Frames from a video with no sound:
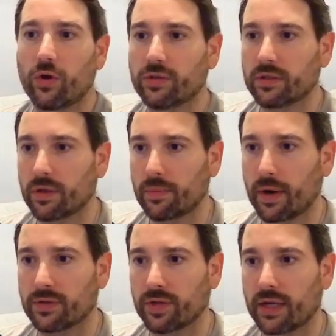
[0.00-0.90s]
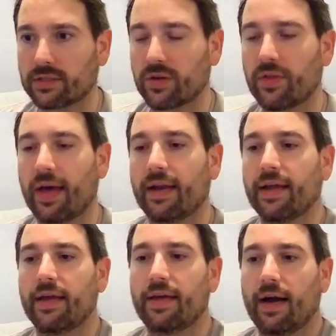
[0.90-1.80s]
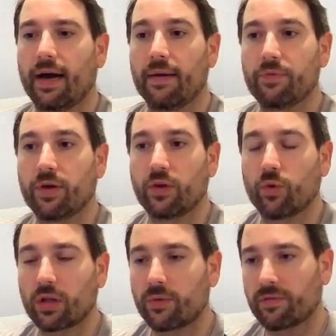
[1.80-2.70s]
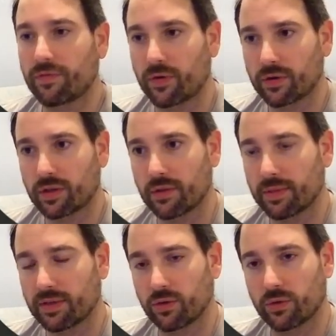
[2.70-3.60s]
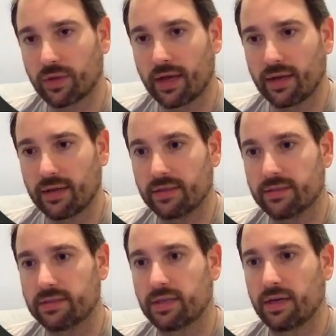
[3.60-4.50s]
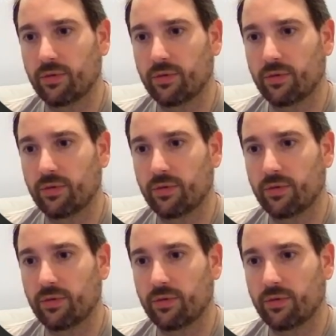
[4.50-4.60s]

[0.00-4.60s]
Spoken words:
into a project so that you can quickly refer to the material that is